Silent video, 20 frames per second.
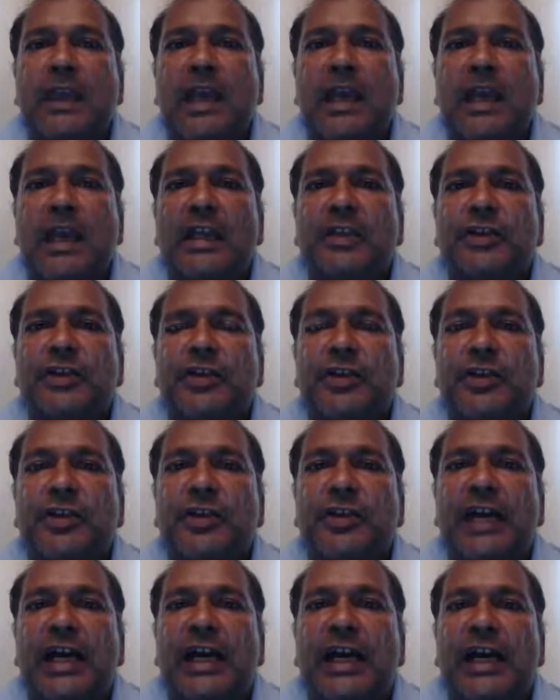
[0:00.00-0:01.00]
you're
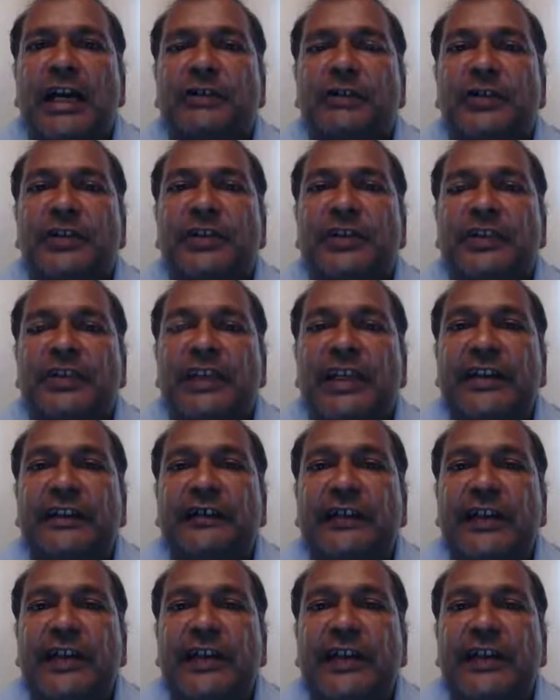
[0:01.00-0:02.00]
not
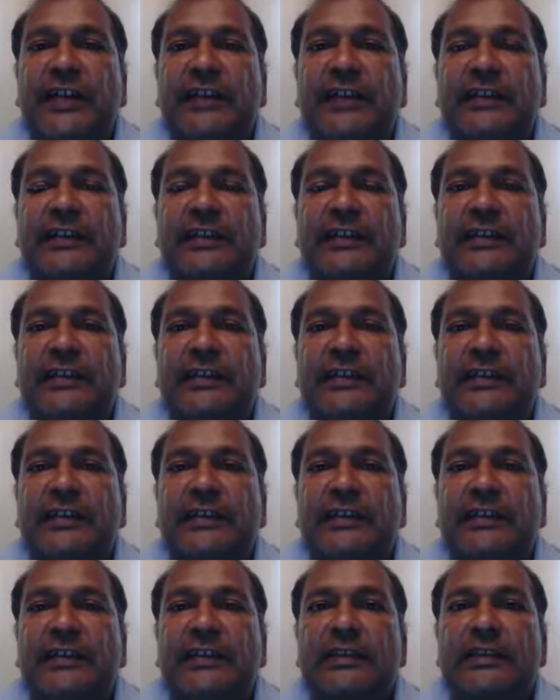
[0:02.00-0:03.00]
receiving
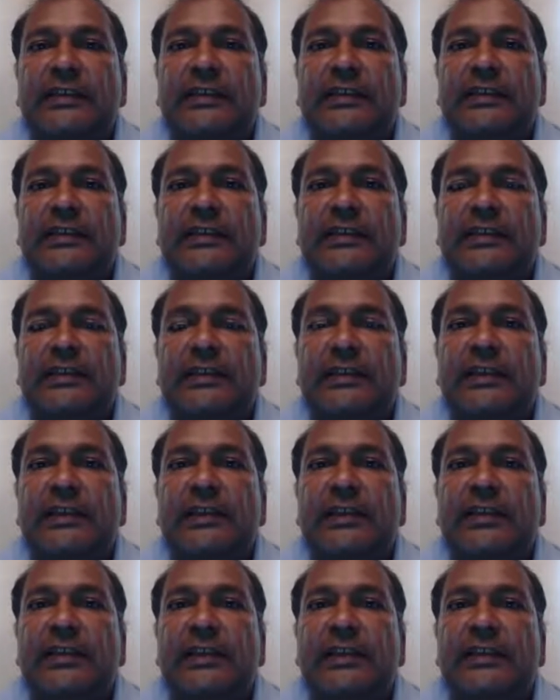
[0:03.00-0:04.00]

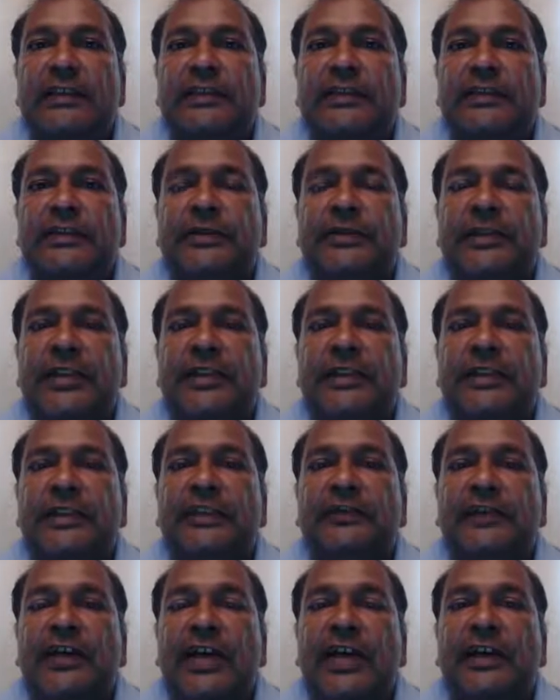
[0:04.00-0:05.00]
the tremendous
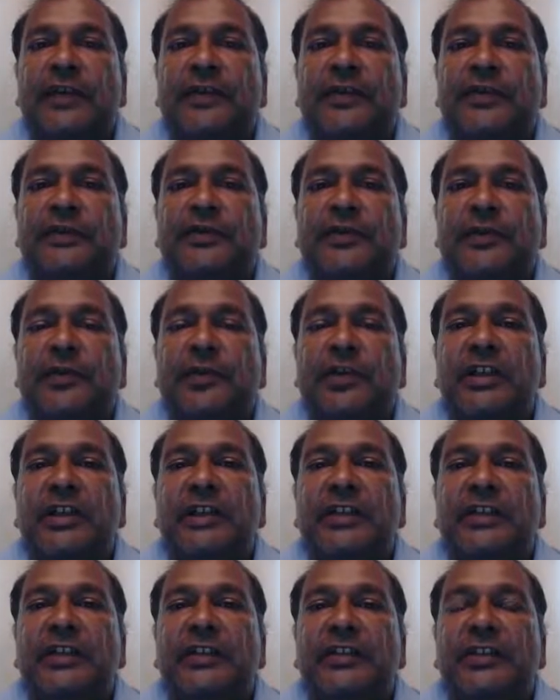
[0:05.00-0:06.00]
value from what it
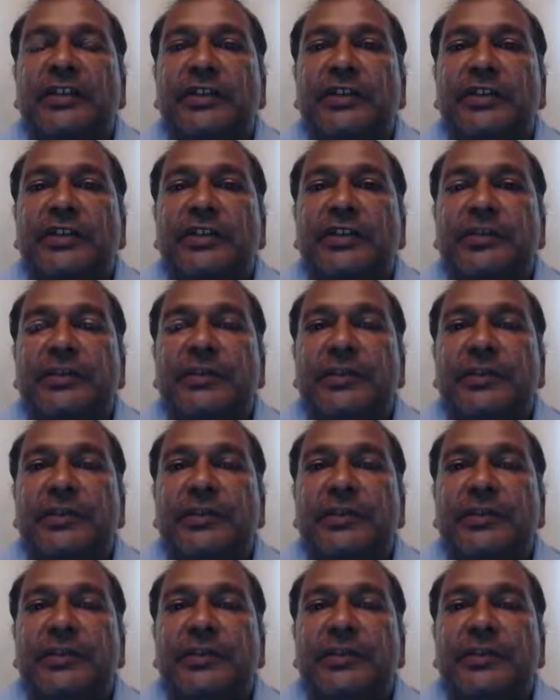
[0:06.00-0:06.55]
is that you're doing.